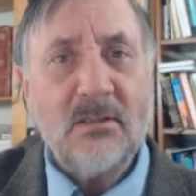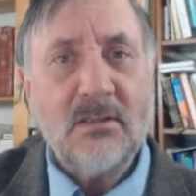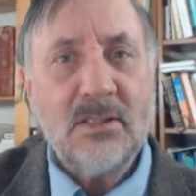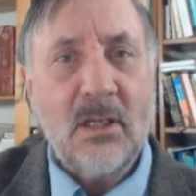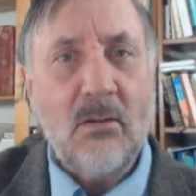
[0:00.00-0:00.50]

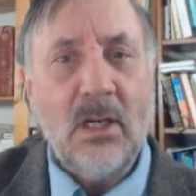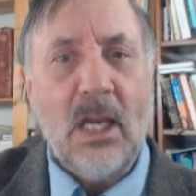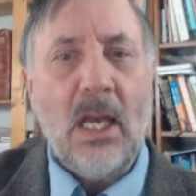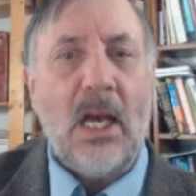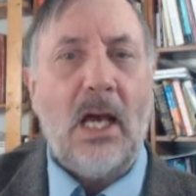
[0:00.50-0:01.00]
So
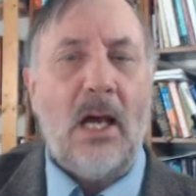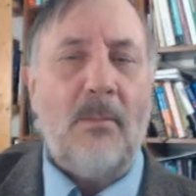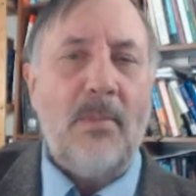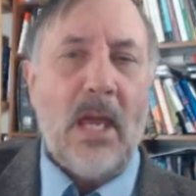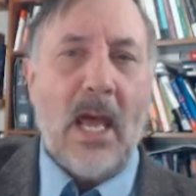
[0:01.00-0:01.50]

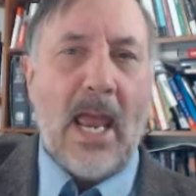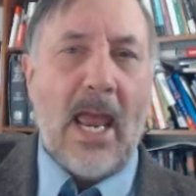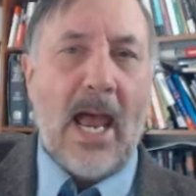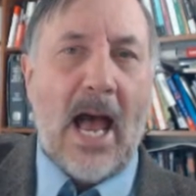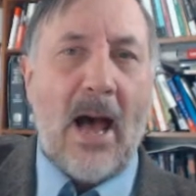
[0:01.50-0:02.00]
I'm
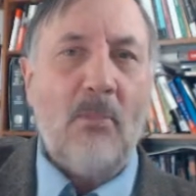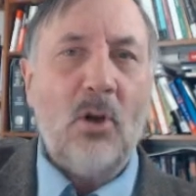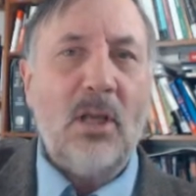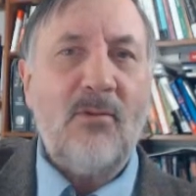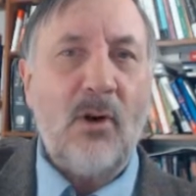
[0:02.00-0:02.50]

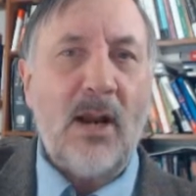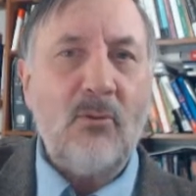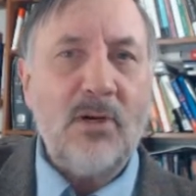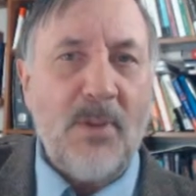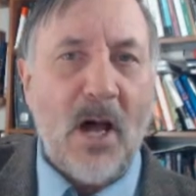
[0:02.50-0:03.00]
looking for a
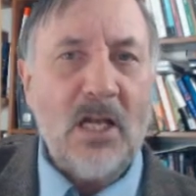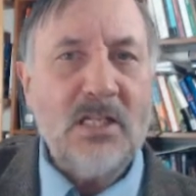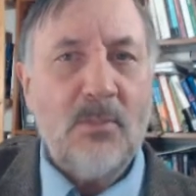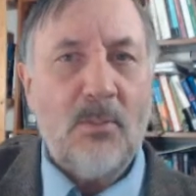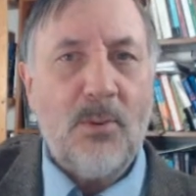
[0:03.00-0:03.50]

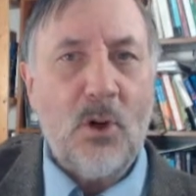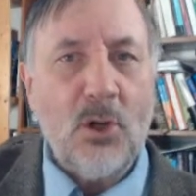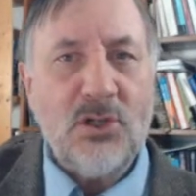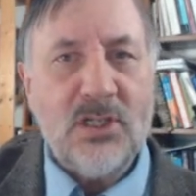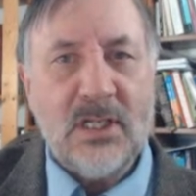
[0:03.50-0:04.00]
responsible
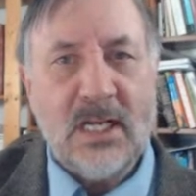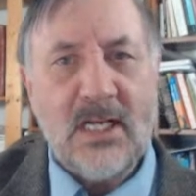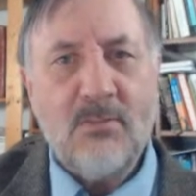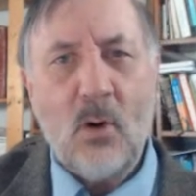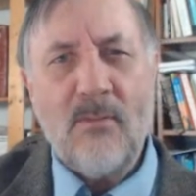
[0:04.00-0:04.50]
person
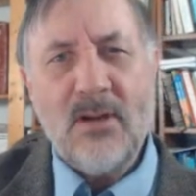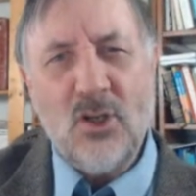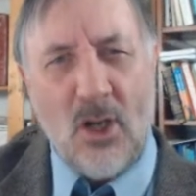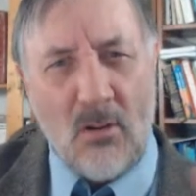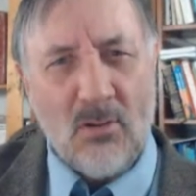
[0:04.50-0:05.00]
is more of a
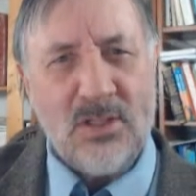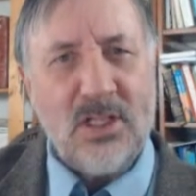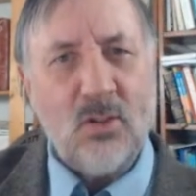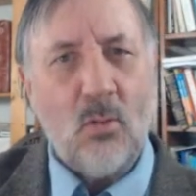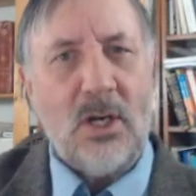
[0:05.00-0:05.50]
general
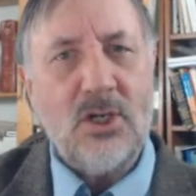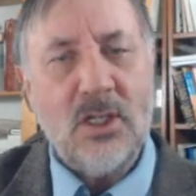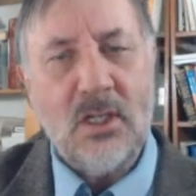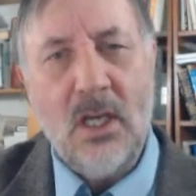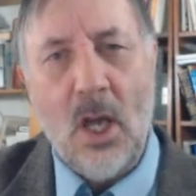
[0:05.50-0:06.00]

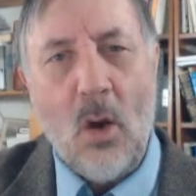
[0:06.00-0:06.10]
situation,